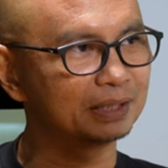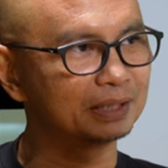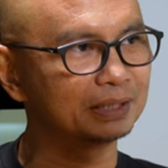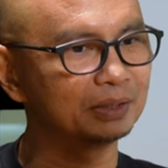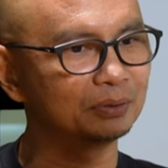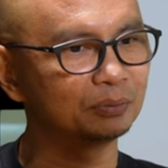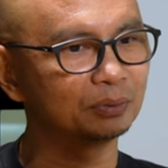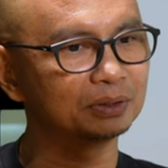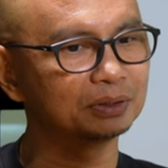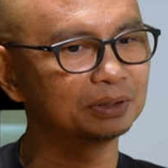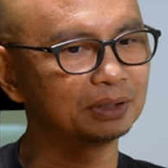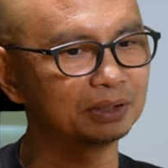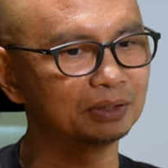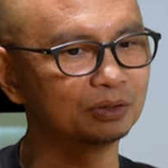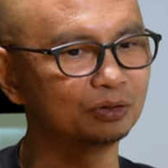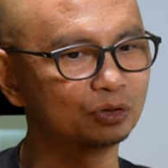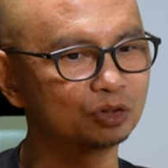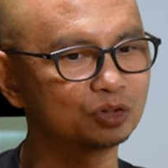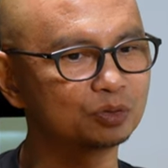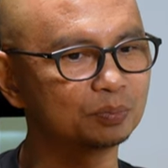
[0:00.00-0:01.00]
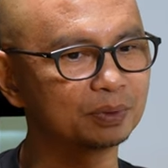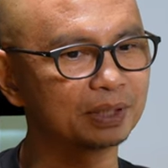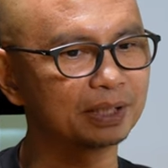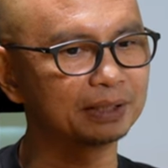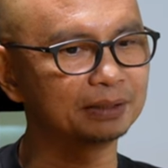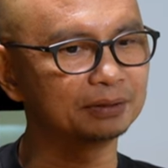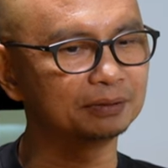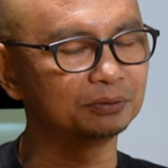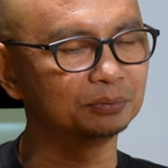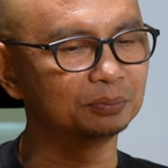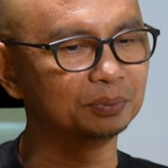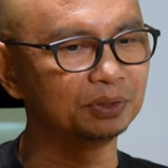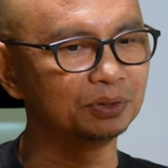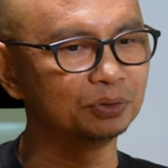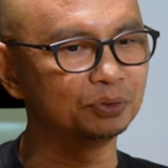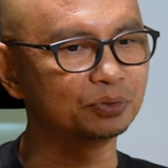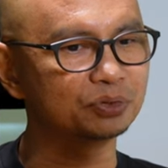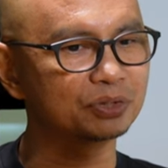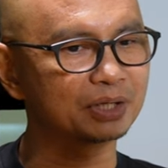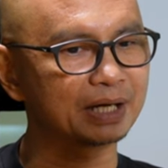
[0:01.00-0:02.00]
And they wanted the Ghost Bride to be
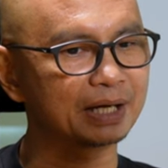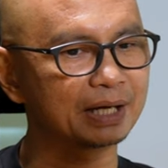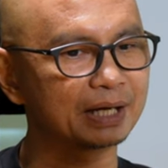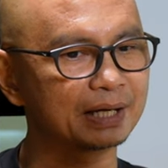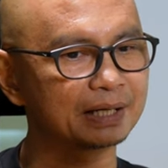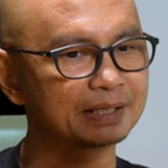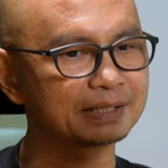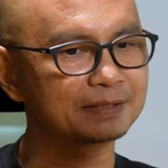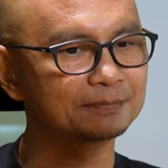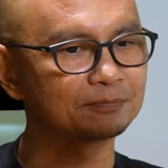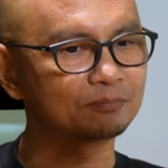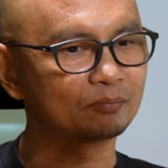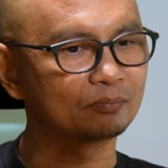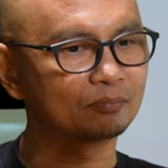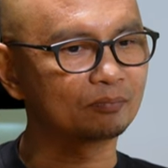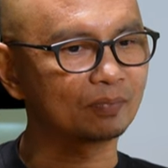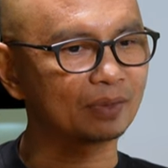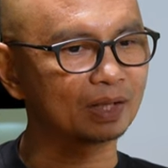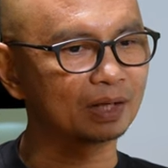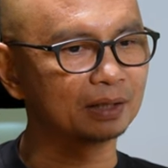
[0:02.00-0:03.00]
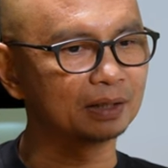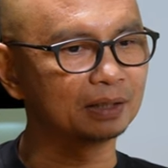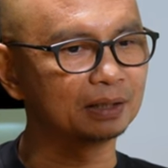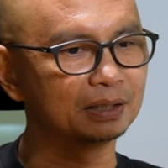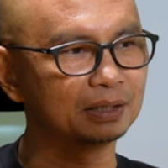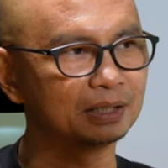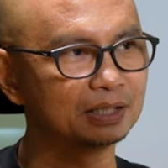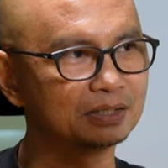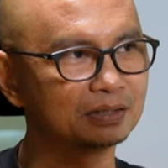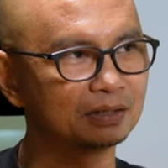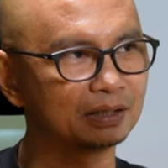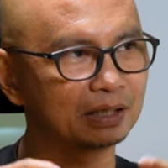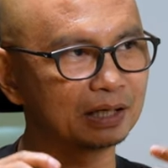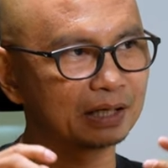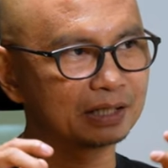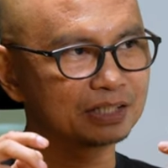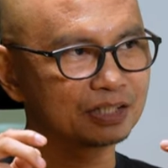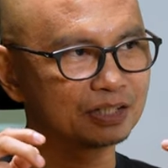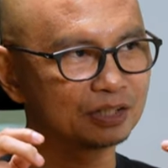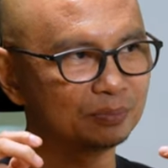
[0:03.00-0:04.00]
used as uh, this
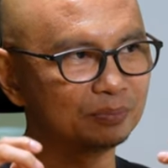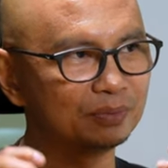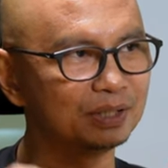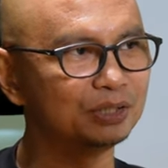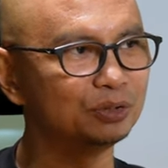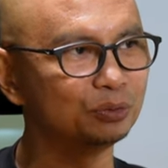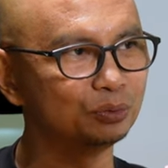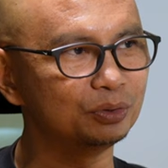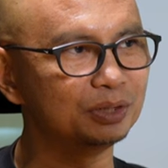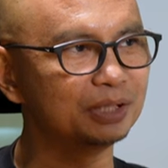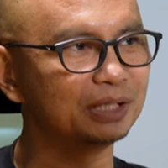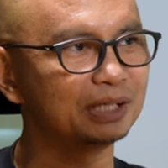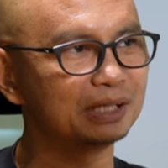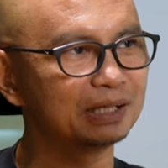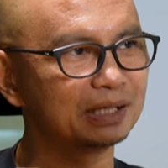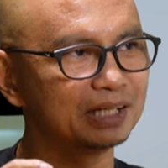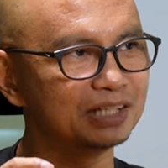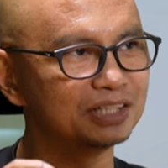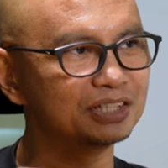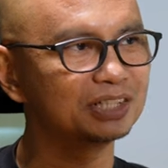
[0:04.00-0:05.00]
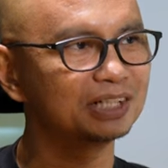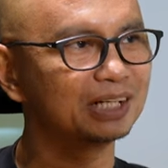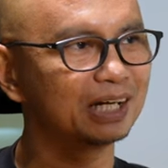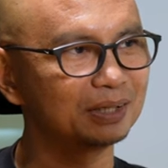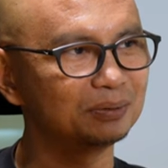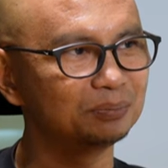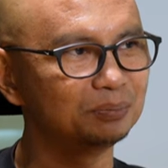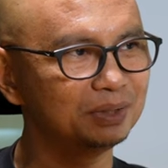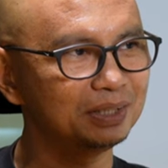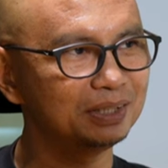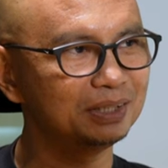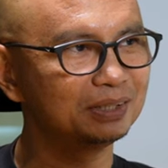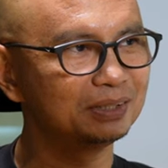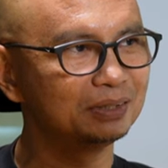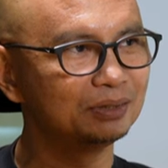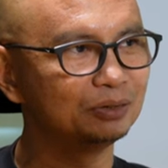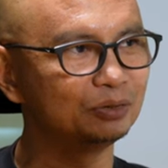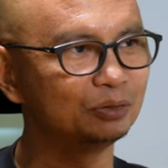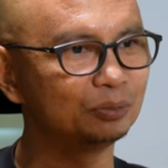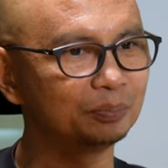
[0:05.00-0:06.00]
extremely unique Asian IP
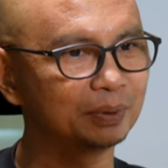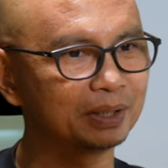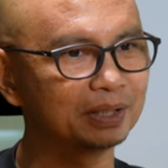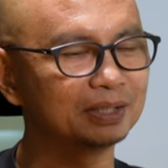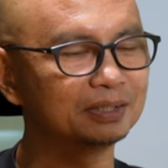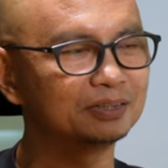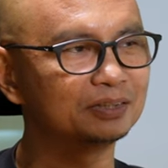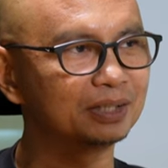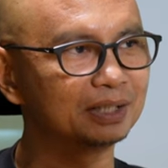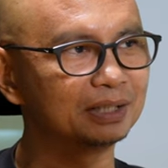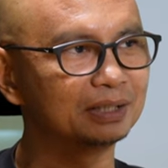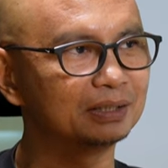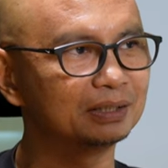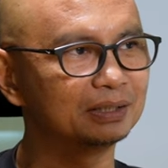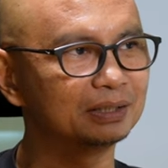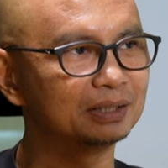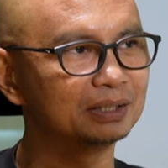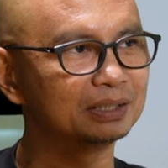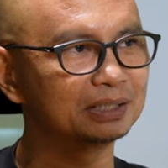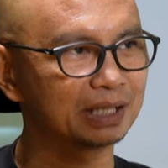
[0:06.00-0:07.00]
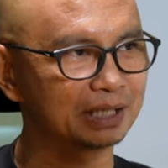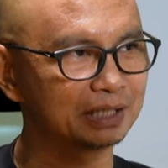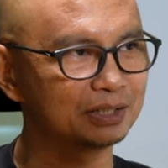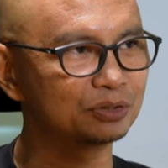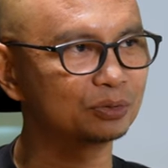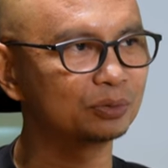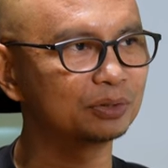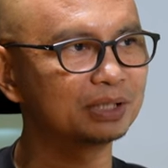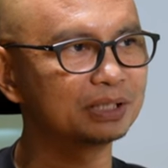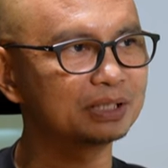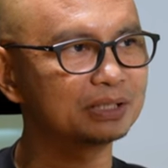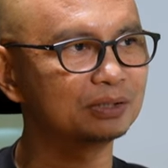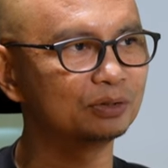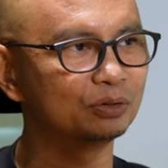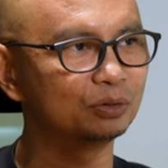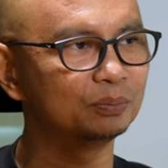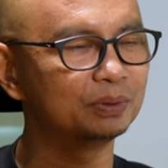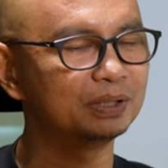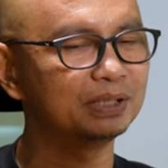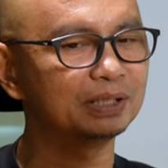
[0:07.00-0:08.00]
to penetrate the Chinese audience
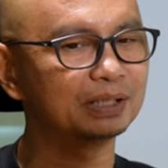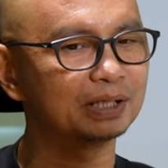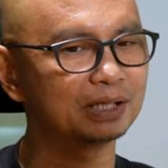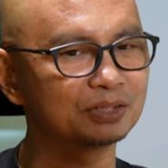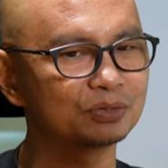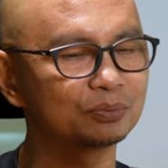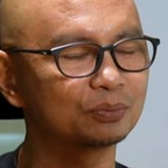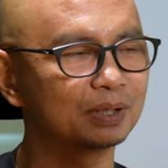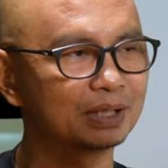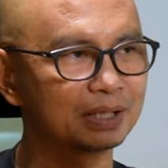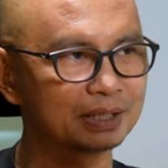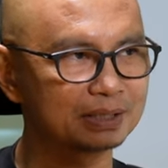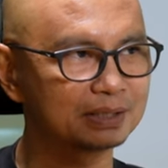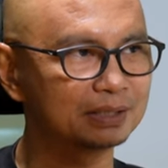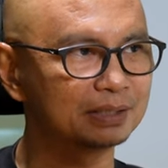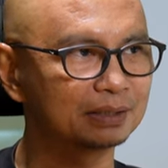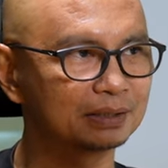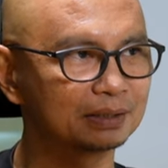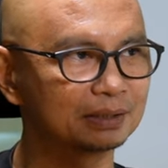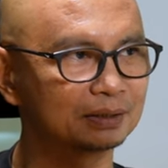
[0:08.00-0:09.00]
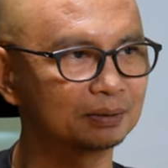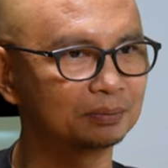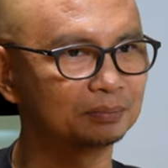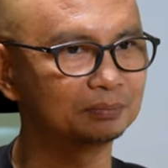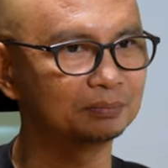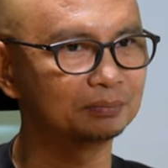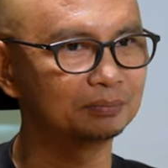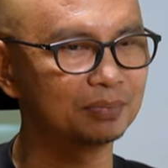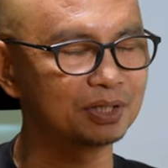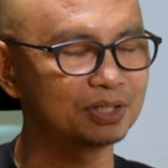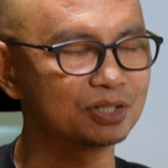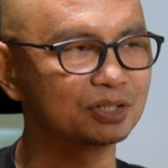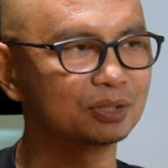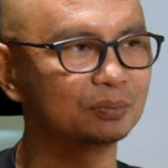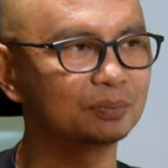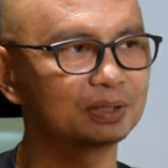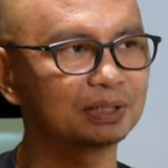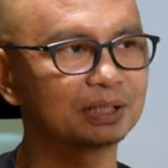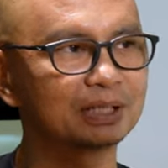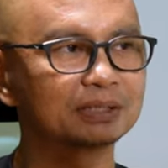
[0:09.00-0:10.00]
globally as well as the
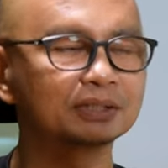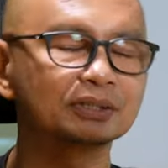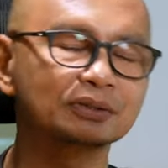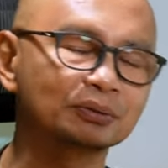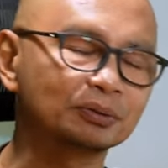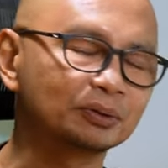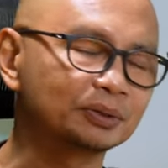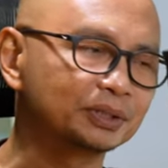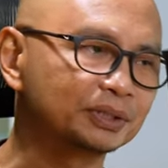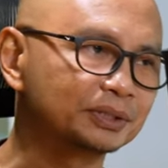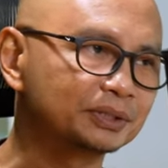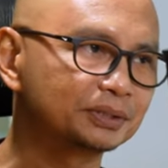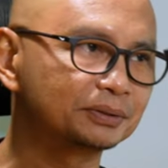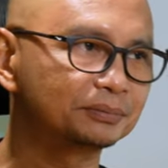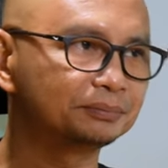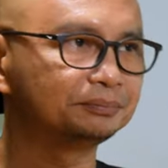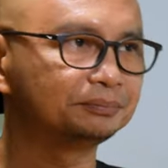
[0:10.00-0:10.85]
mainstream international audience.